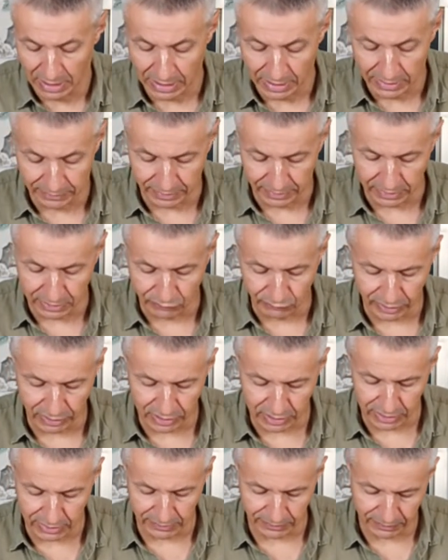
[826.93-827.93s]
Then I
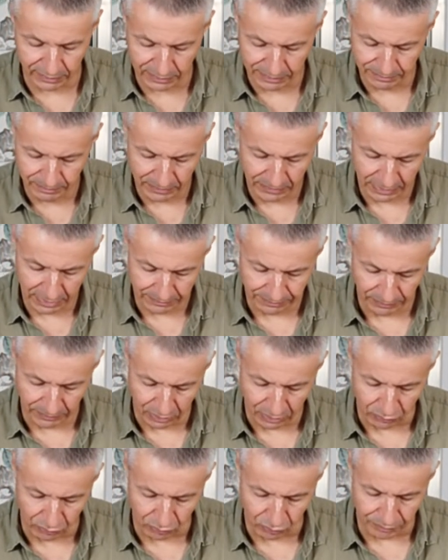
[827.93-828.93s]
realized,
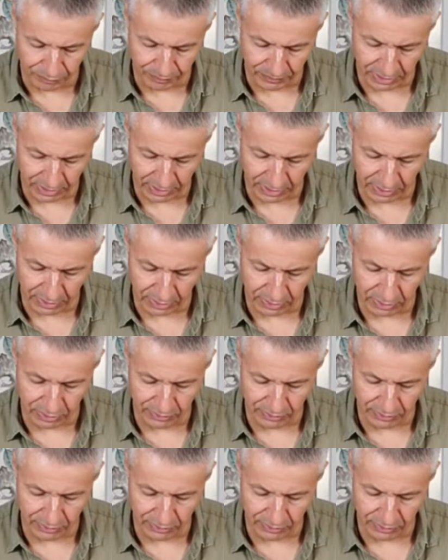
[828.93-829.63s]
in